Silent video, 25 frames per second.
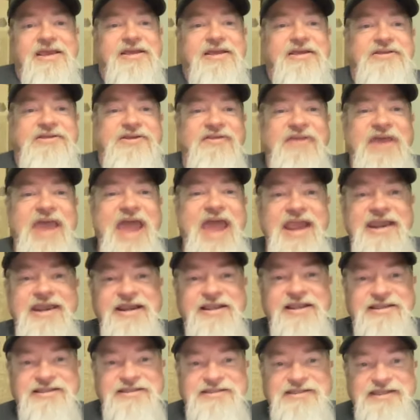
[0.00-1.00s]
So the
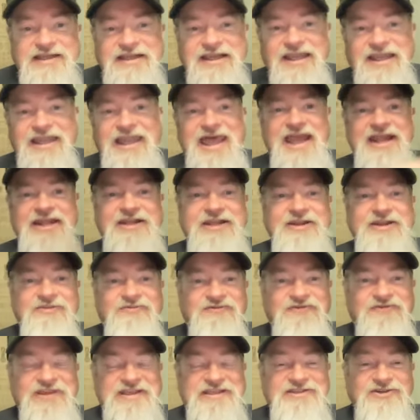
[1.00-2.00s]
ideal is to collect
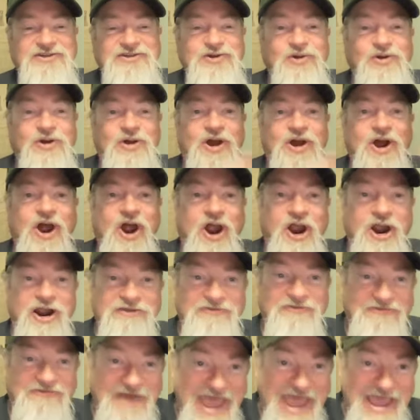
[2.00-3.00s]
physical
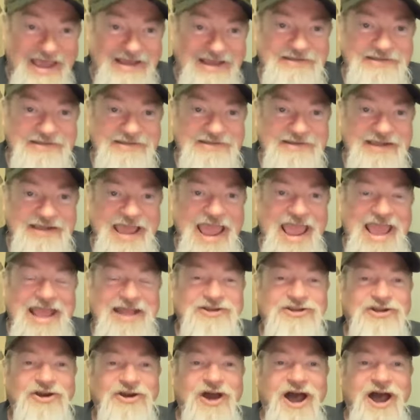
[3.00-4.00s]
artifacts
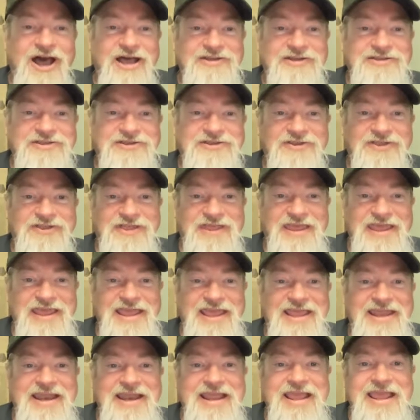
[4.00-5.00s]
and to also
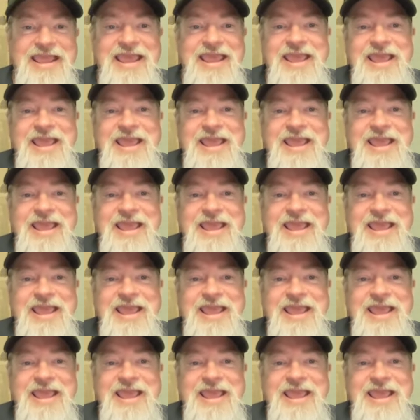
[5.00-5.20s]
then